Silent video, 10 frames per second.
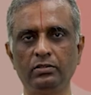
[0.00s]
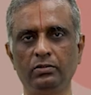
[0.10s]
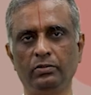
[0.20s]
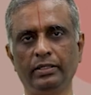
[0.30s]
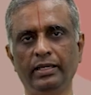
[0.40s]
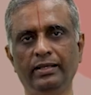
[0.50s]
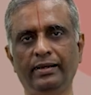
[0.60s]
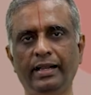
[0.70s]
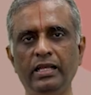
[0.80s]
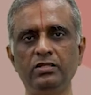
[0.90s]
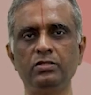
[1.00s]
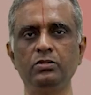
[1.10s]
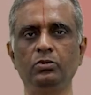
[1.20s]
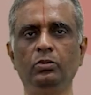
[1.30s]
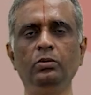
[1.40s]
okay, raised
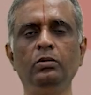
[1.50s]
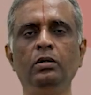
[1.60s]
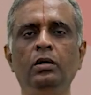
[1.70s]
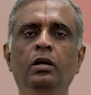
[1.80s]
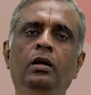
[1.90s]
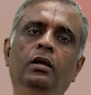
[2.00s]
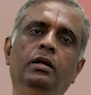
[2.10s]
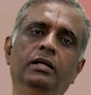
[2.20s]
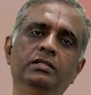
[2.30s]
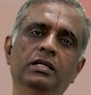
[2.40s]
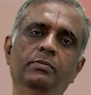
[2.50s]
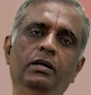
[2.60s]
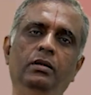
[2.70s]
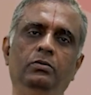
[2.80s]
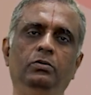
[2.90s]
to
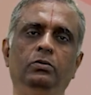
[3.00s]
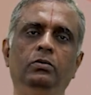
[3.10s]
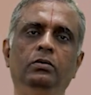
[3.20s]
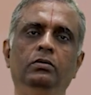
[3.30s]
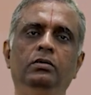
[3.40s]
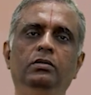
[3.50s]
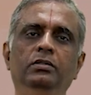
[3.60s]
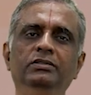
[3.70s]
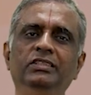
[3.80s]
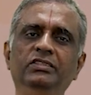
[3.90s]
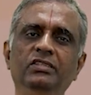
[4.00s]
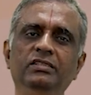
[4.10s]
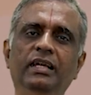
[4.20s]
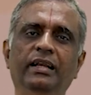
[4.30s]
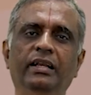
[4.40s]
customer Google. So this is
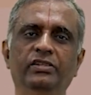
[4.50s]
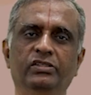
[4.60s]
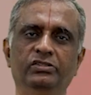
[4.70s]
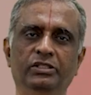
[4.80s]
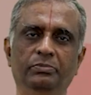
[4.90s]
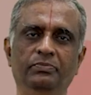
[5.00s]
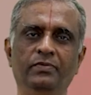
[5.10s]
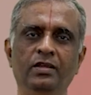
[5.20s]
the relationship.